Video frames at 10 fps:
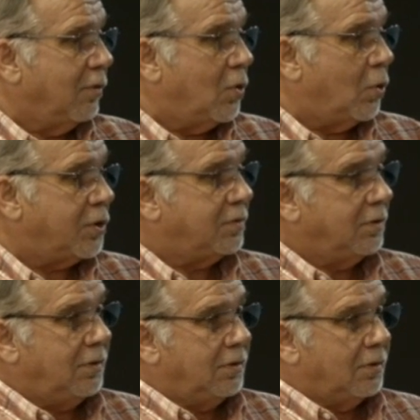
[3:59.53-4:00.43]
Of course,
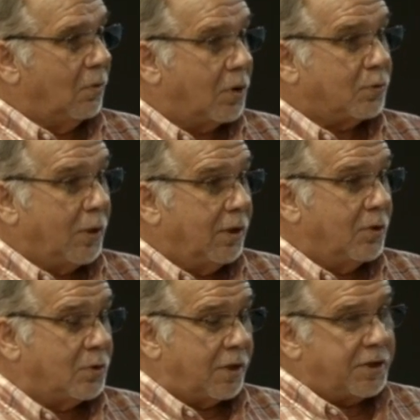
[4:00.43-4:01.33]
once we
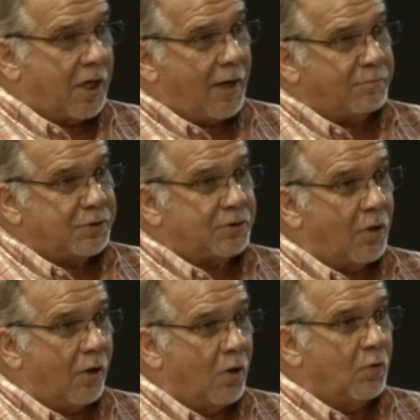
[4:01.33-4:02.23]
lose our jobs and
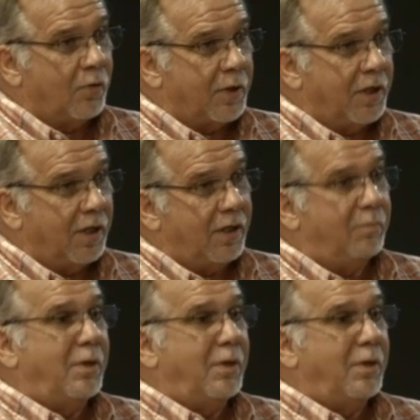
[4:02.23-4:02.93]
start over again, it'd be